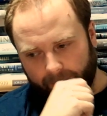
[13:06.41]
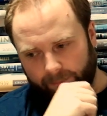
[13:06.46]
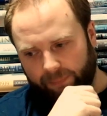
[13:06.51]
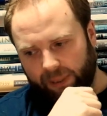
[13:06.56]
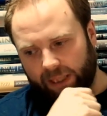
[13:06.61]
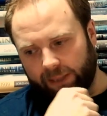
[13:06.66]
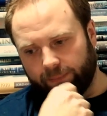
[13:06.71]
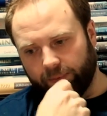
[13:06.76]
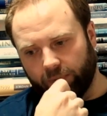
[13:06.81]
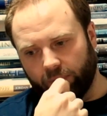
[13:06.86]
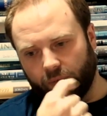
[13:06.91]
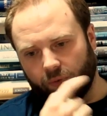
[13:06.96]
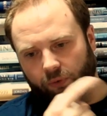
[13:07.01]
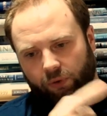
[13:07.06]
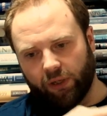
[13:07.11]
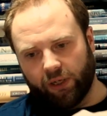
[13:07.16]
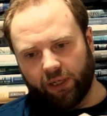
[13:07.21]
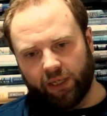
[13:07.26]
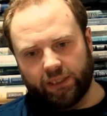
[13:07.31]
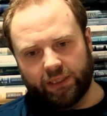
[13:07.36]
people
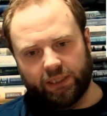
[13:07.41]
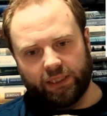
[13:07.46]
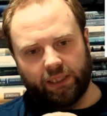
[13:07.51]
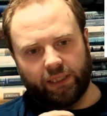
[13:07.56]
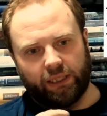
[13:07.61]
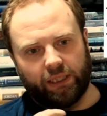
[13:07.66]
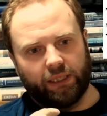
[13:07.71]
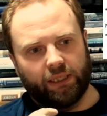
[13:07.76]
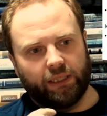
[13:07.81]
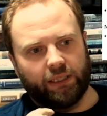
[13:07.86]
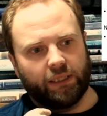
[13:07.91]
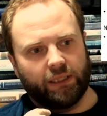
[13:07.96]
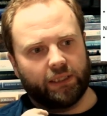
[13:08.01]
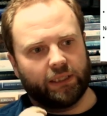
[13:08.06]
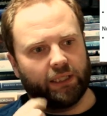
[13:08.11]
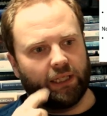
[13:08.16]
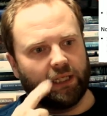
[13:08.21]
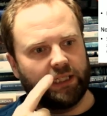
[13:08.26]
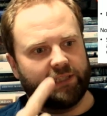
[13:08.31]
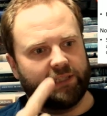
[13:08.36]
organizing
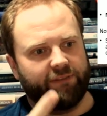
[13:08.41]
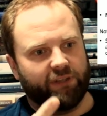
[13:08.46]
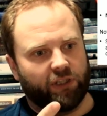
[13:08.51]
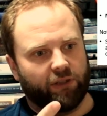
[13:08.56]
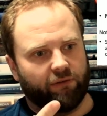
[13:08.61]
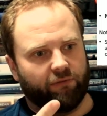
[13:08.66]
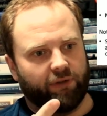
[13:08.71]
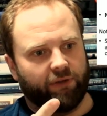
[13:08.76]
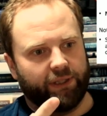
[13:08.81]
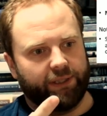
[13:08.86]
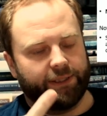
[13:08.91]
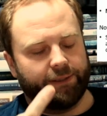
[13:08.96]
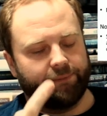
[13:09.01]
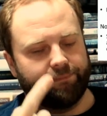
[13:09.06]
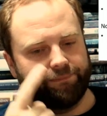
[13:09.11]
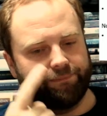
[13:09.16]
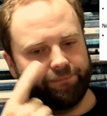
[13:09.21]
science fiction fleets,